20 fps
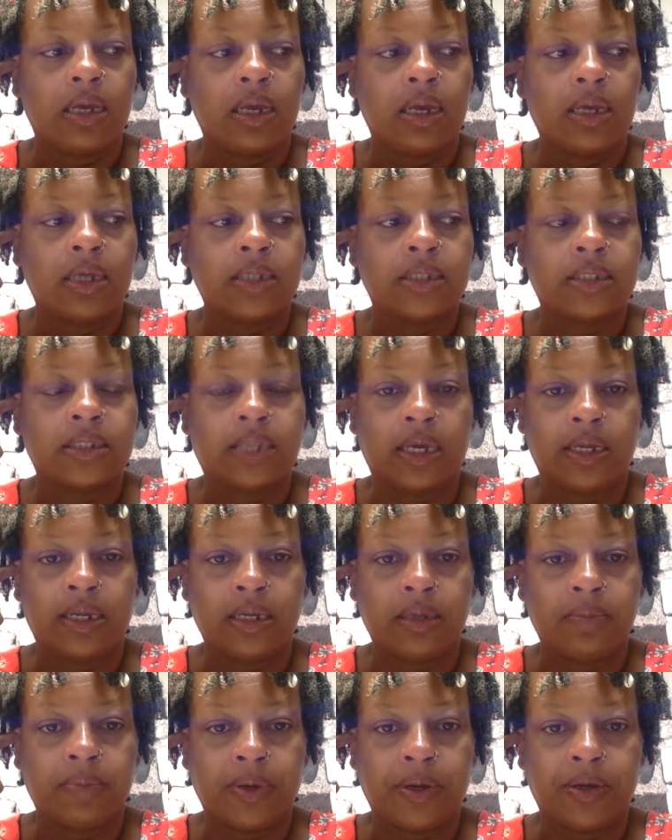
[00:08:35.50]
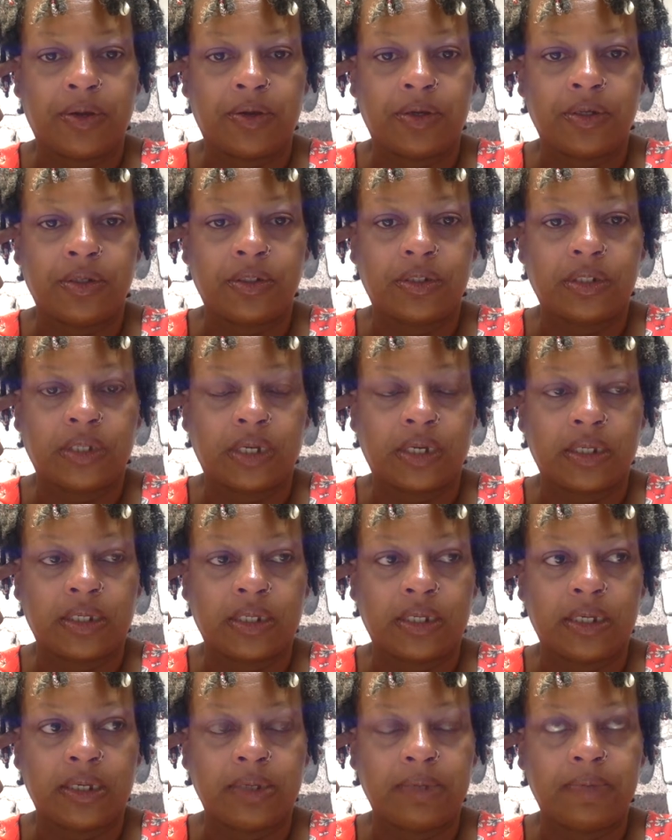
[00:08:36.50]
is getting better
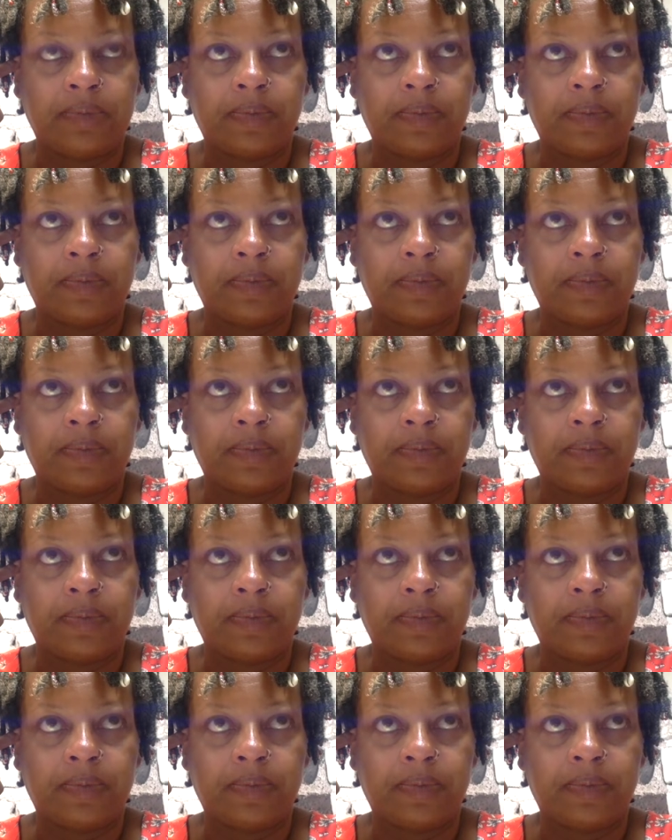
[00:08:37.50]
daily.